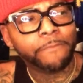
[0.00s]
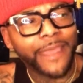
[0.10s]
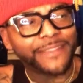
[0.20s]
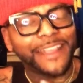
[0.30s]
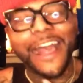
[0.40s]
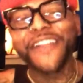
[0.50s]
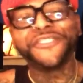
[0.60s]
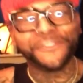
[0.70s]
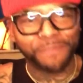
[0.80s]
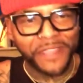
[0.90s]
As
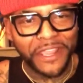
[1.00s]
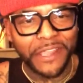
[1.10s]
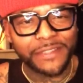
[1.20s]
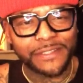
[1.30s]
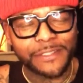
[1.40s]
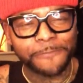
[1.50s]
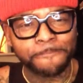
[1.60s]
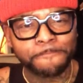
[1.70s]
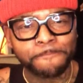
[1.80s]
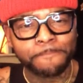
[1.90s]
conscious beings,
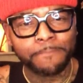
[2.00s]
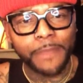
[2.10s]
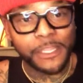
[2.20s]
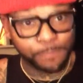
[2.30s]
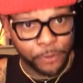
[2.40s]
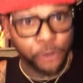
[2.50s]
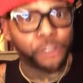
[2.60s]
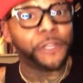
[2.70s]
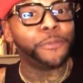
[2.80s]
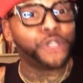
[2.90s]
as
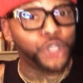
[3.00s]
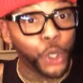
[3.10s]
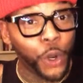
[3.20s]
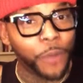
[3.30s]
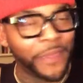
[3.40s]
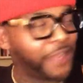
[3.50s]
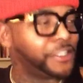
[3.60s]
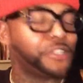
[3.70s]
spiritually mature beings,